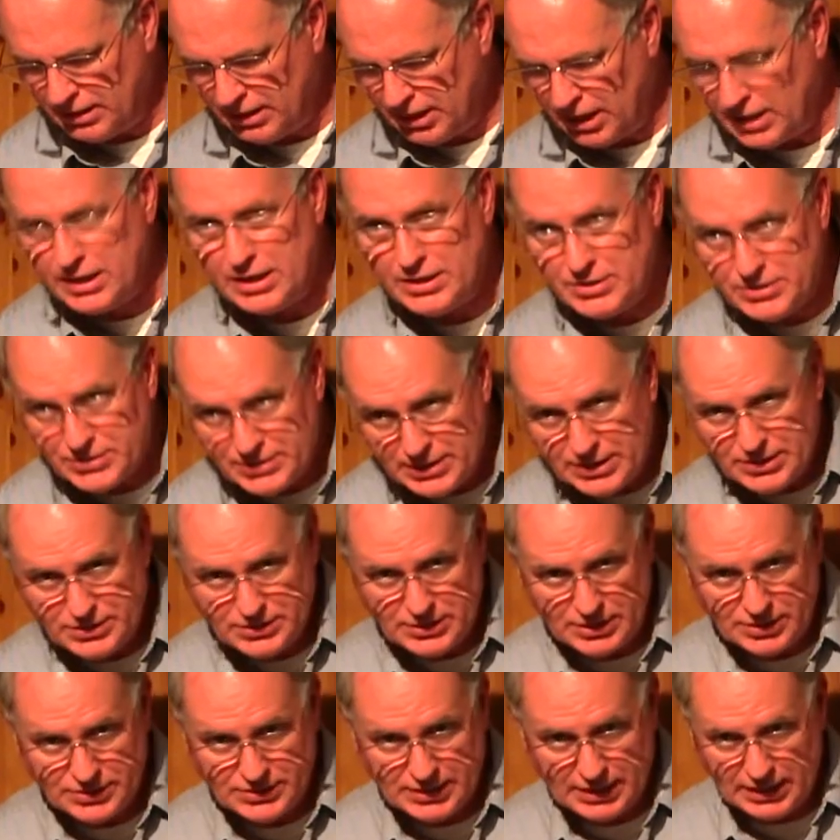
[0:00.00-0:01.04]
A
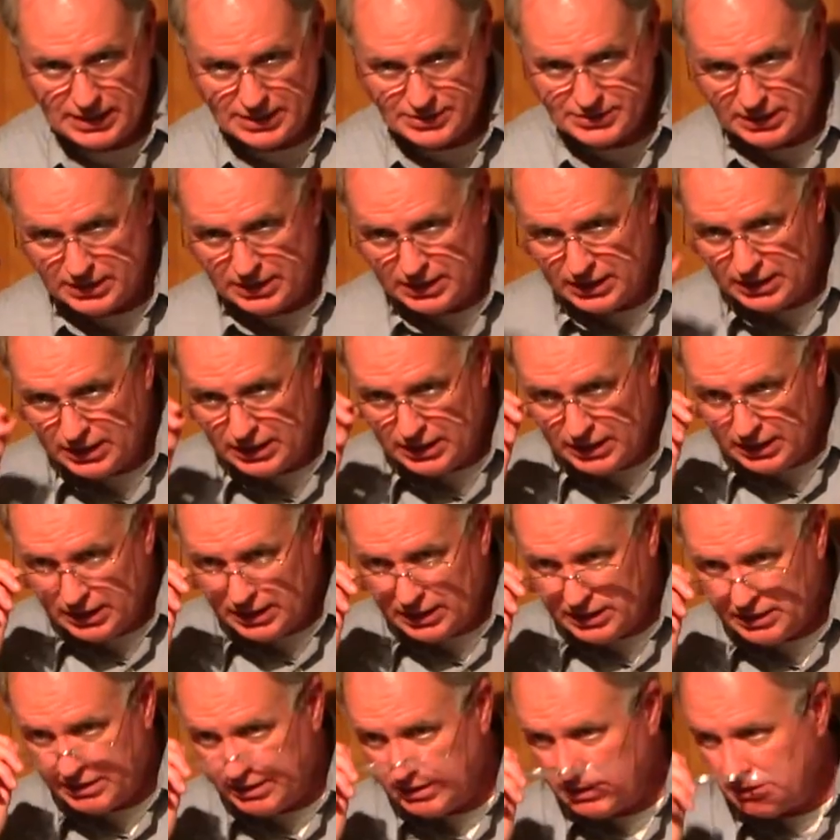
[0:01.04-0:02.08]
consistency. Listen,
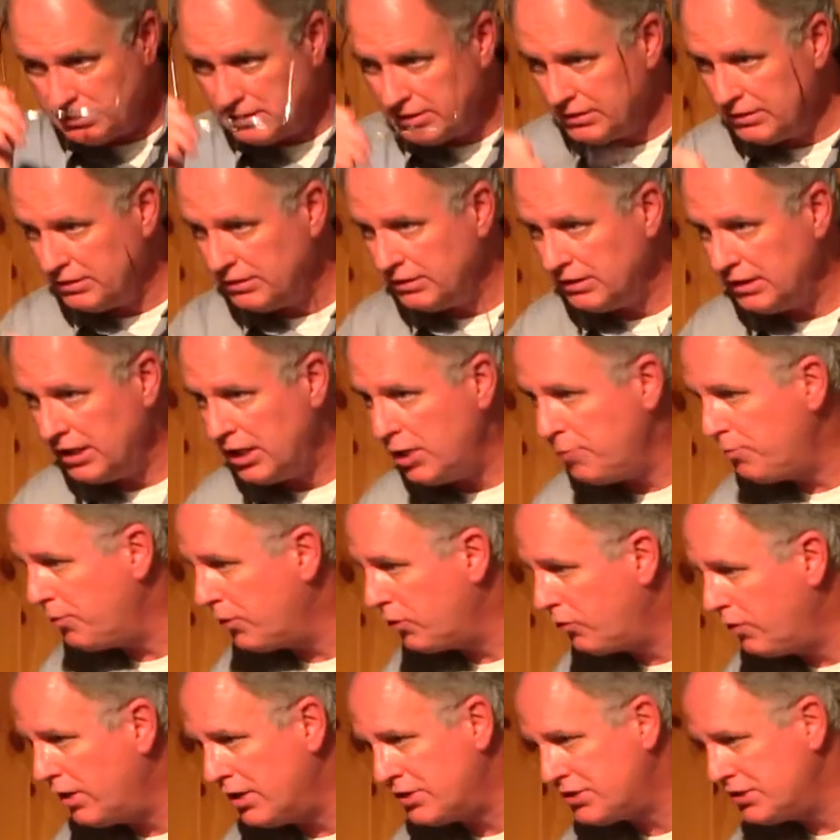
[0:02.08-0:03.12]
eh,
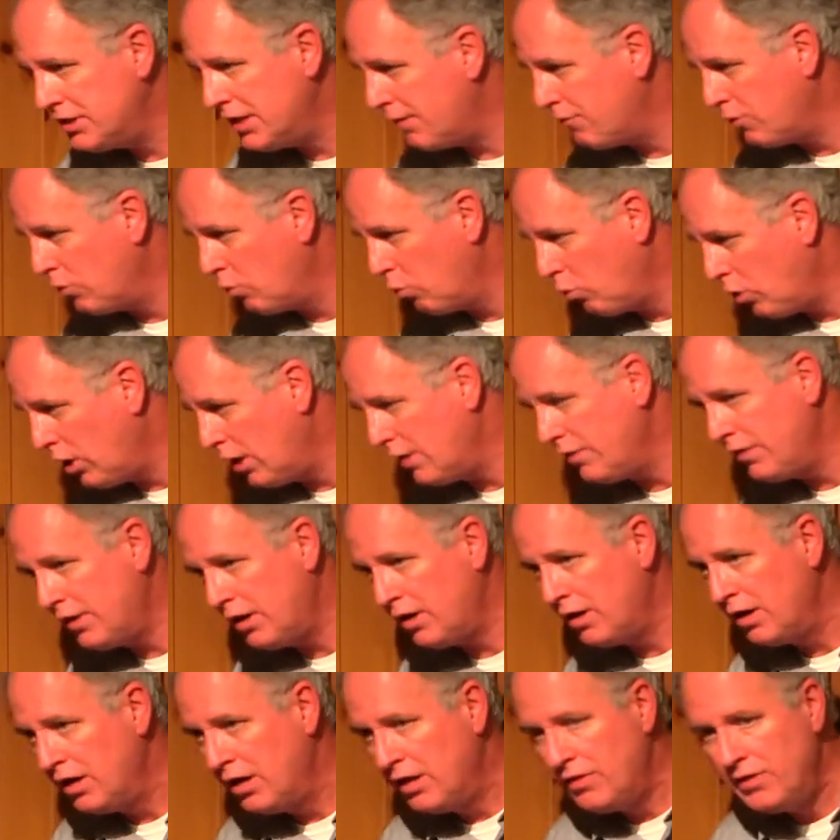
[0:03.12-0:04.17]
hypocrites never won
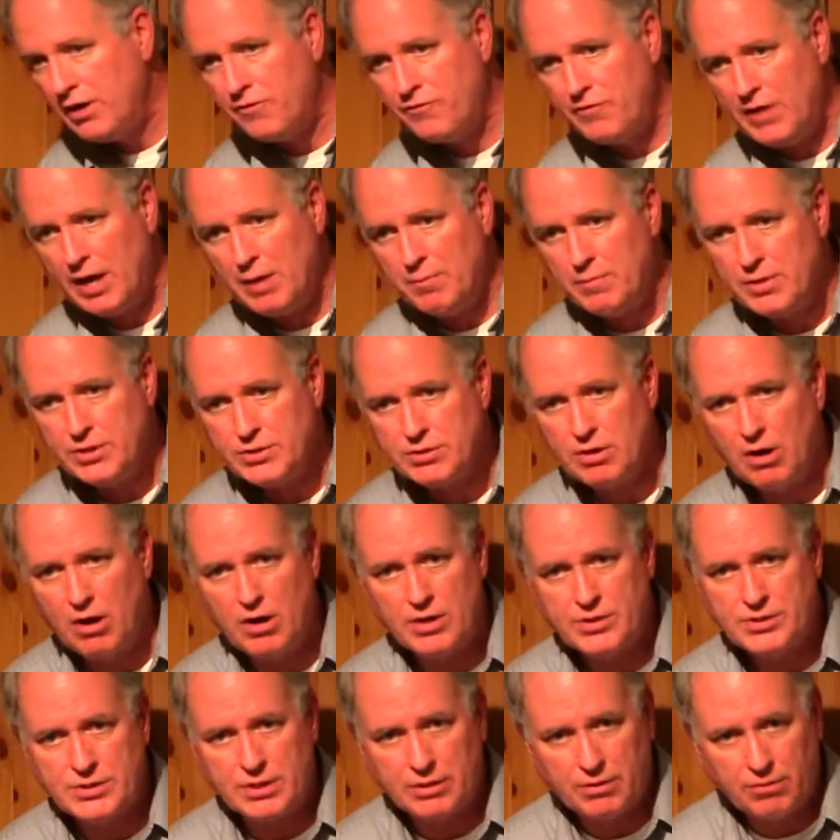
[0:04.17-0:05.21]
their, their families'
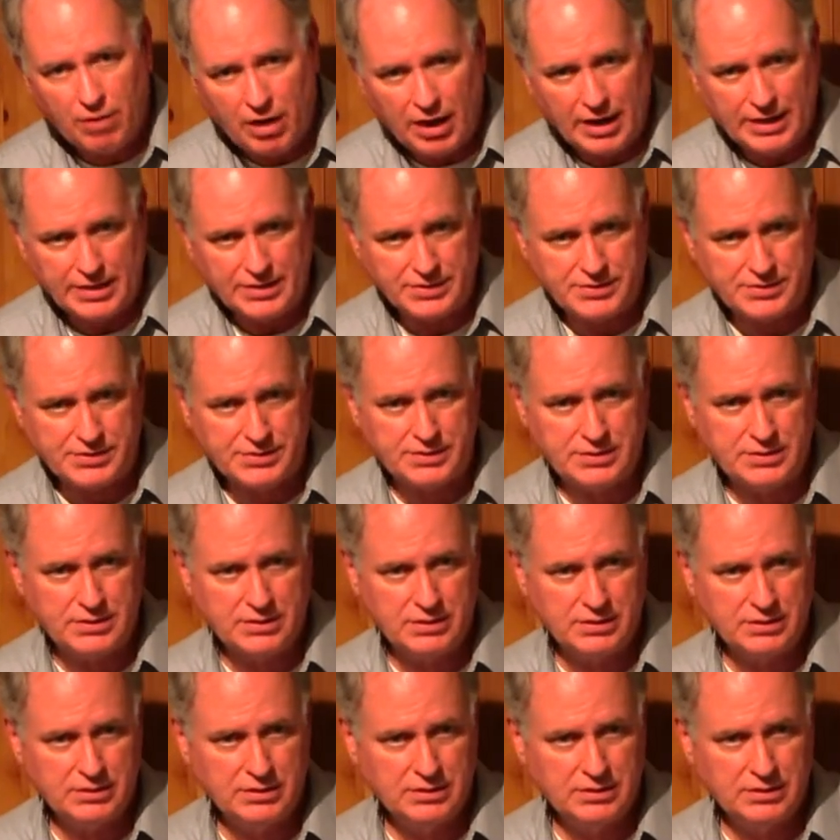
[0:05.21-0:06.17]
hearts to Christ.